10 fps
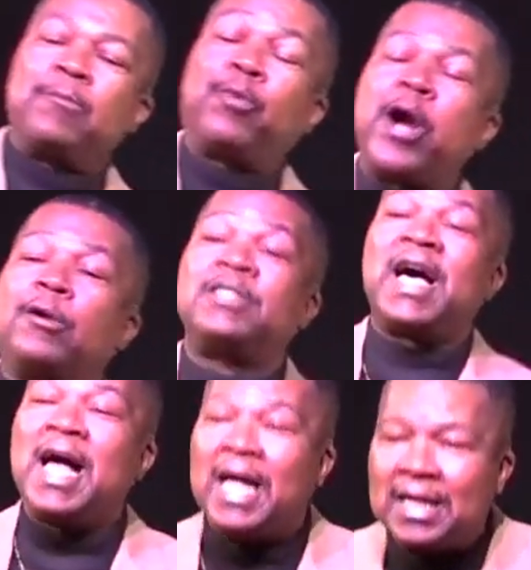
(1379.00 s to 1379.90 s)
and prayer
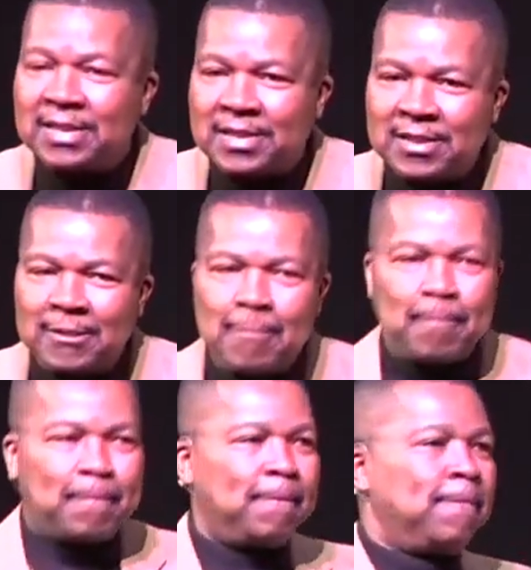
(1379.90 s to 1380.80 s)
does.
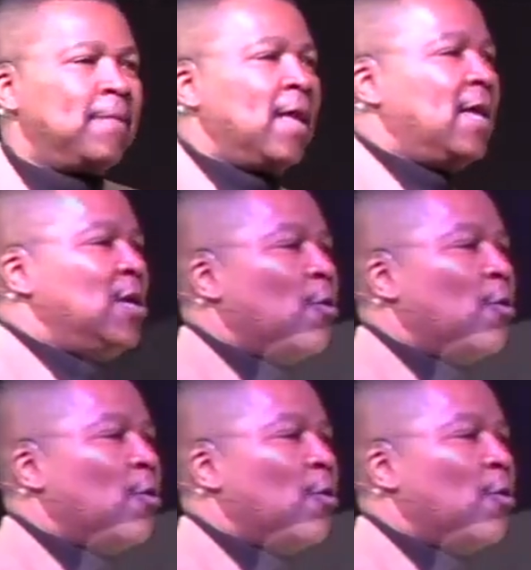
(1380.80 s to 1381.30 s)
You